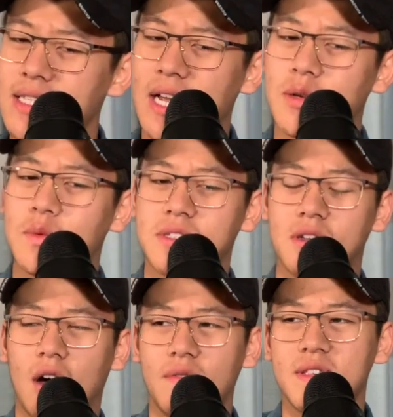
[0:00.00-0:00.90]
on how to
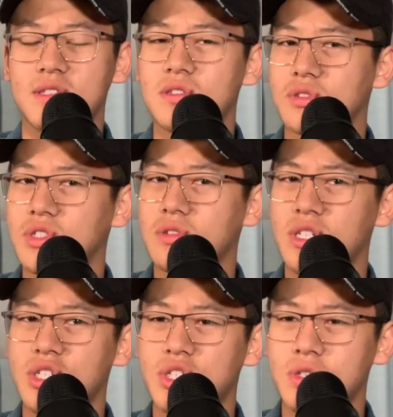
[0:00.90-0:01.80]
resolve this social
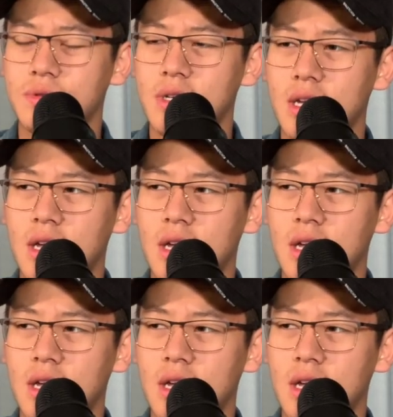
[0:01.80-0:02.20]
issue?